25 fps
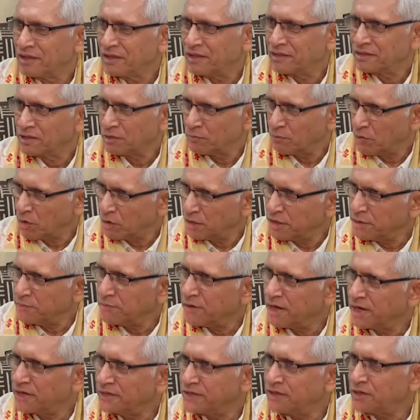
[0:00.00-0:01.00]
The body
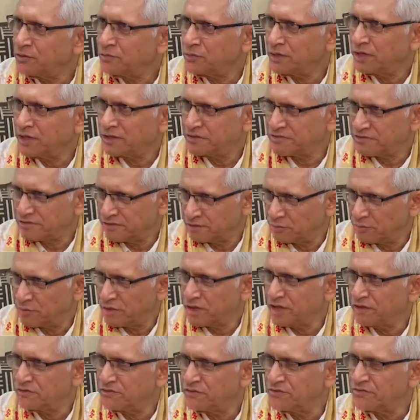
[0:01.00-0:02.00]
mind that we can see, we
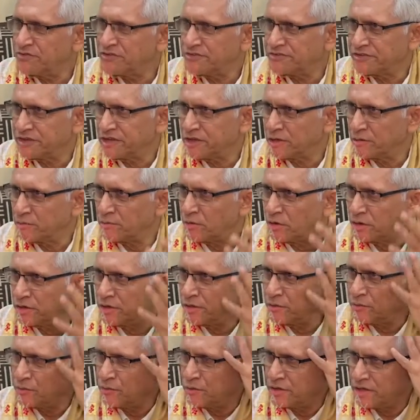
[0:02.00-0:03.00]
have a physical body,
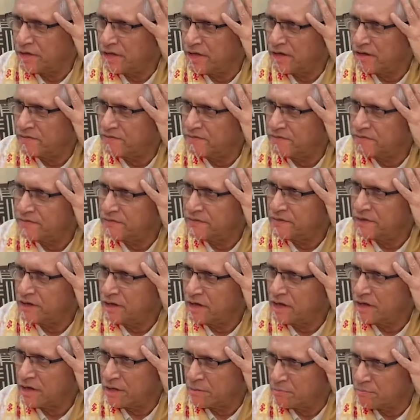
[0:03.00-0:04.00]
we have
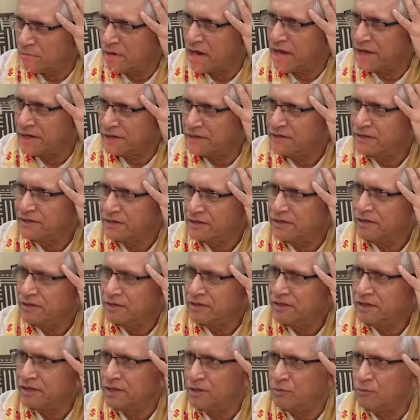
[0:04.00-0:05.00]
a mind
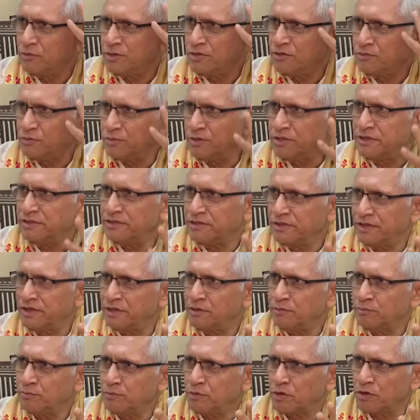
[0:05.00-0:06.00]
in which we
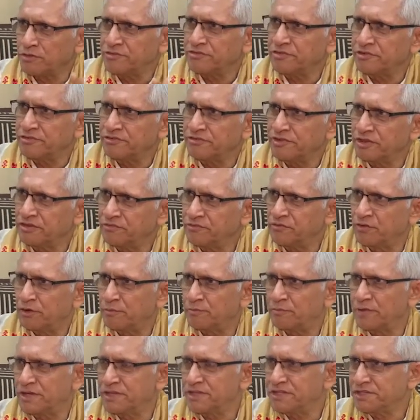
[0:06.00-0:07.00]
think, process
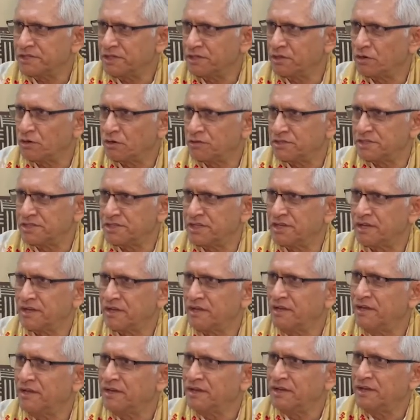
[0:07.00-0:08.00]
information, logical,
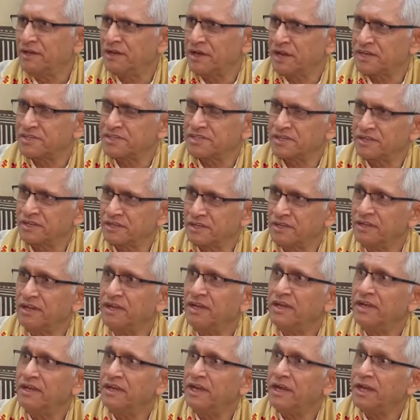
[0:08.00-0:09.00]
rational,
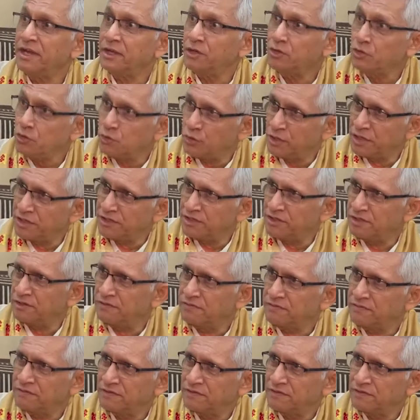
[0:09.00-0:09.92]
intuitive,